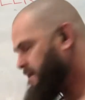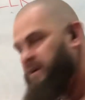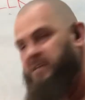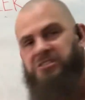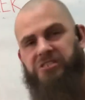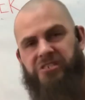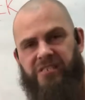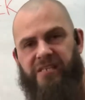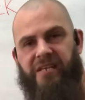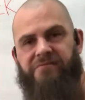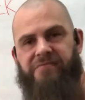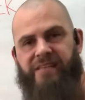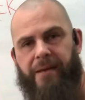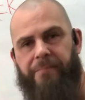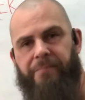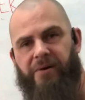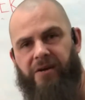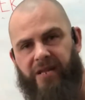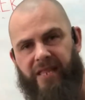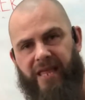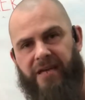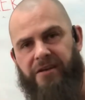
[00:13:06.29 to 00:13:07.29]
just gives that
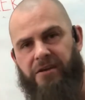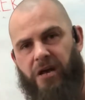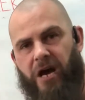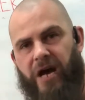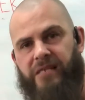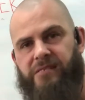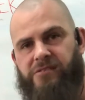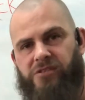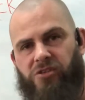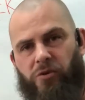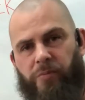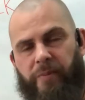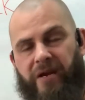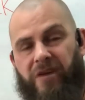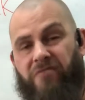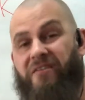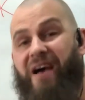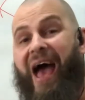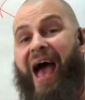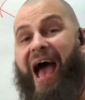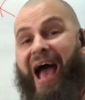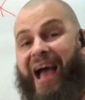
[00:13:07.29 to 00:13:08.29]
body that nice little bit of
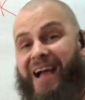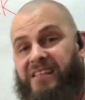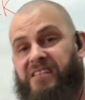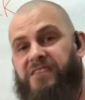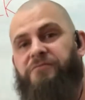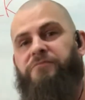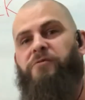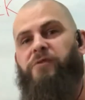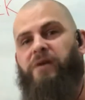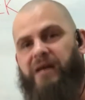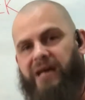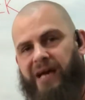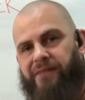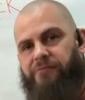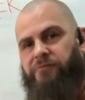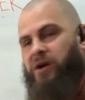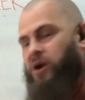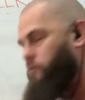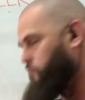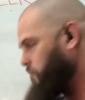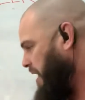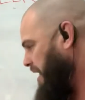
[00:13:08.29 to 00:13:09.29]
active
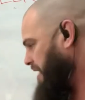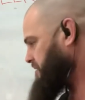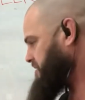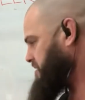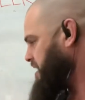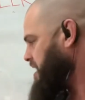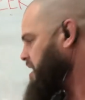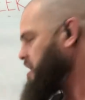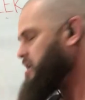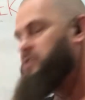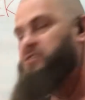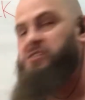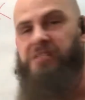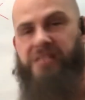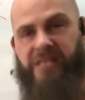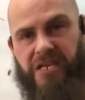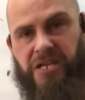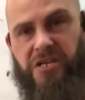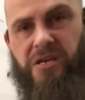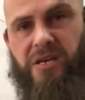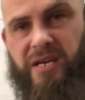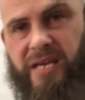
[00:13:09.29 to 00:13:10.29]
recovery rest, so
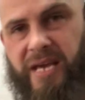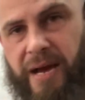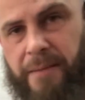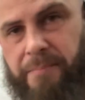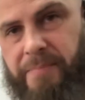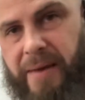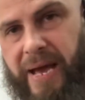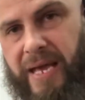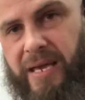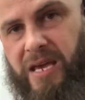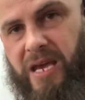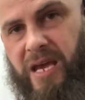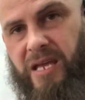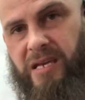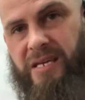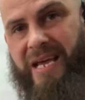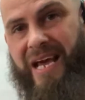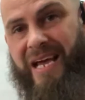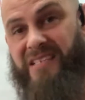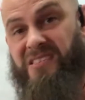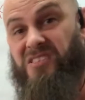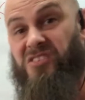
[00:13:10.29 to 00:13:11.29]
then you can come back in
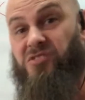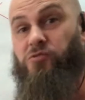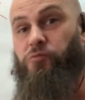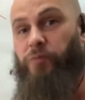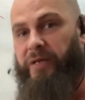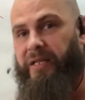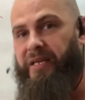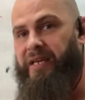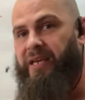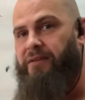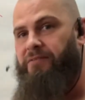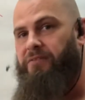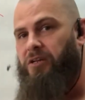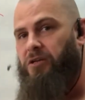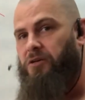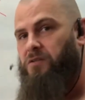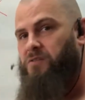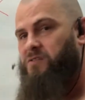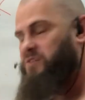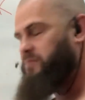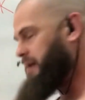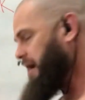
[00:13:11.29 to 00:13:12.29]
and really give it a
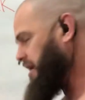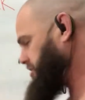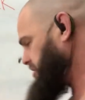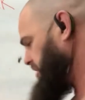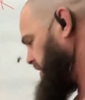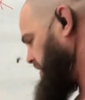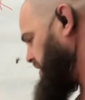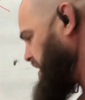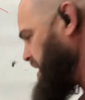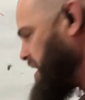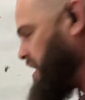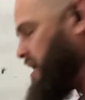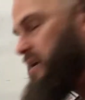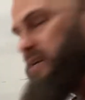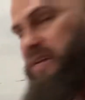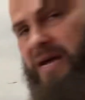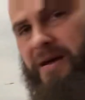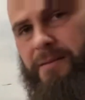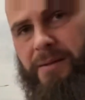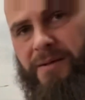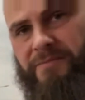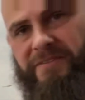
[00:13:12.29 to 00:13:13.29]
good smashing.
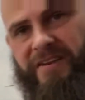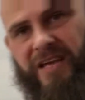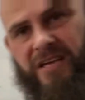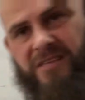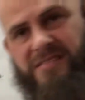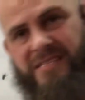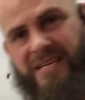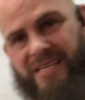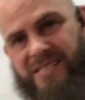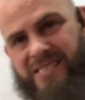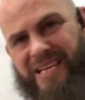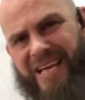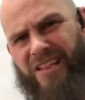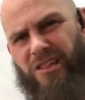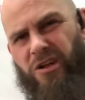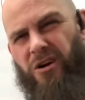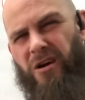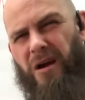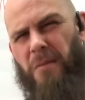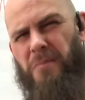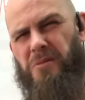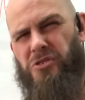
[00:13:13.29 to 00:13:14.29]
Now, my videos start to take
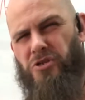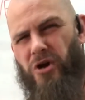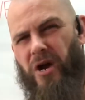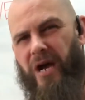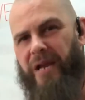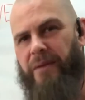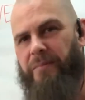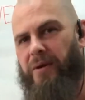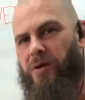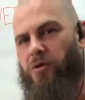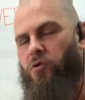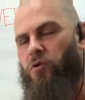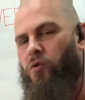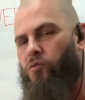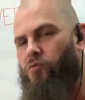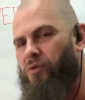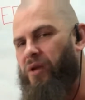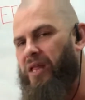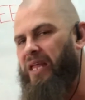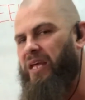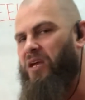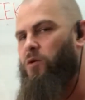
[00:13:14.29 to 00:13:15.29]
long. I'm trying to be
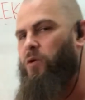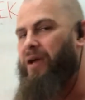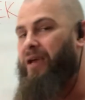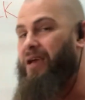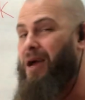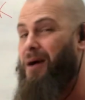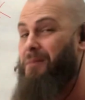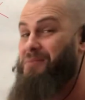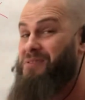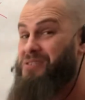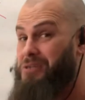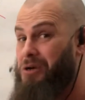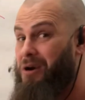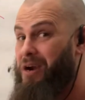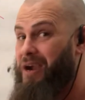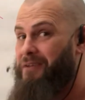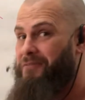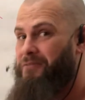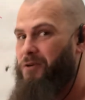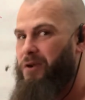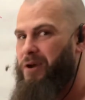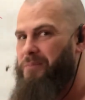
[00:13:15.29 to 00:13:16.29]
really quick. I'm sorry
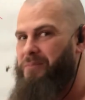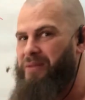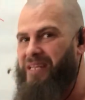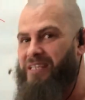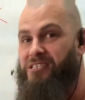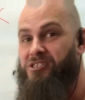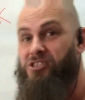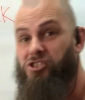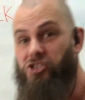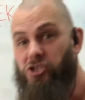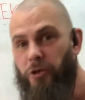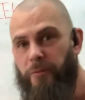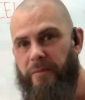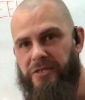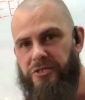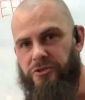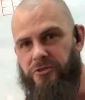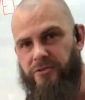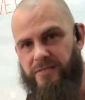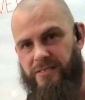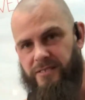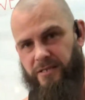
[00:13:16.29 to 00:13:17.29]
for you, but there's so
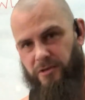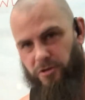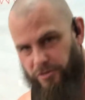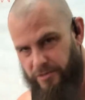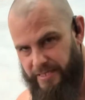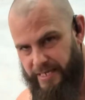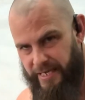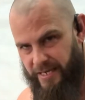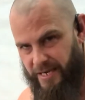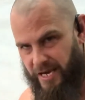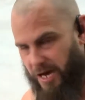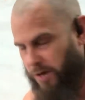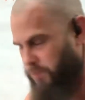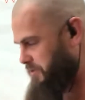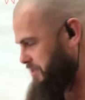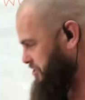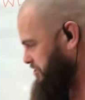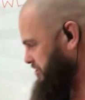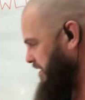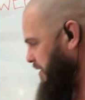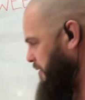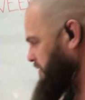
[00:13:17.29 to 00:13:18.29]
much good content I want
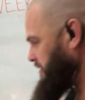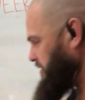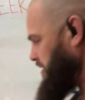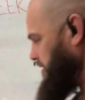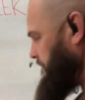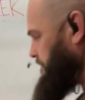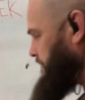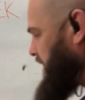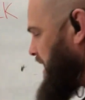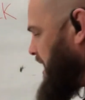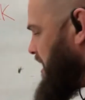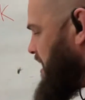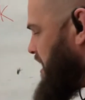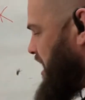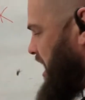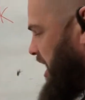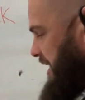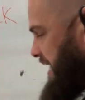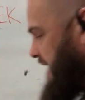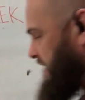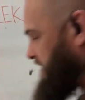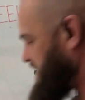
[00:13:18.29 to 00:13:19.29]
to share with you.
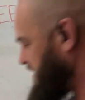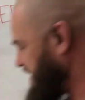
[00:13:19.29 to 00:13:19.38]
Okay, so